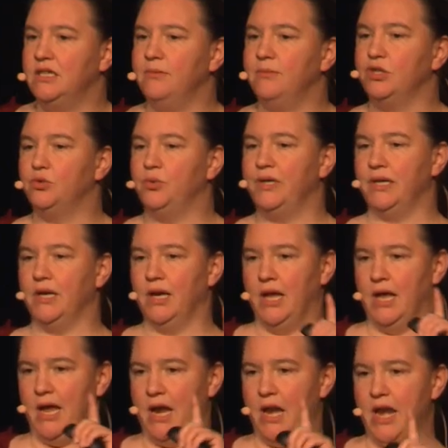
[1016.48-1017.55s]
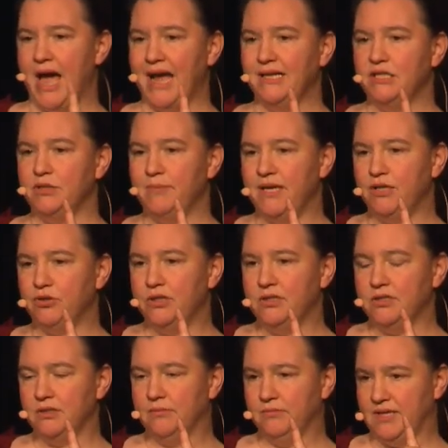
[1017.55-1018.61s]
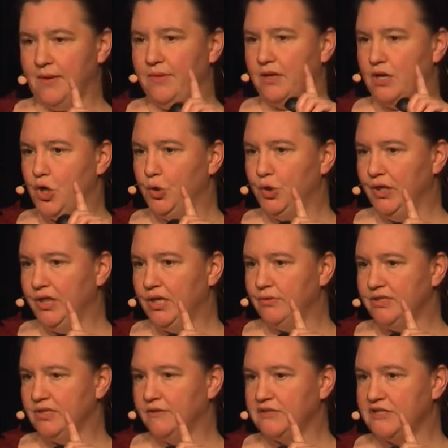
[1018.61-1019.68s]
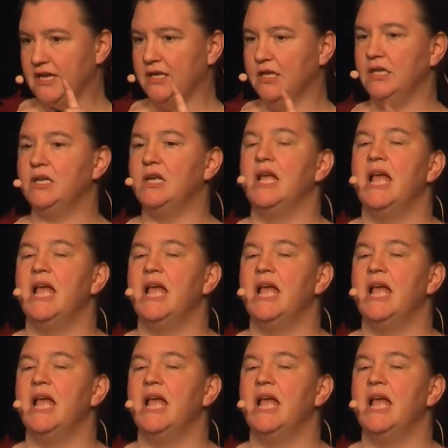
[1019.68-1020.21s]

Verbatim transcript: between a nice matrix, something coding theorists have studied,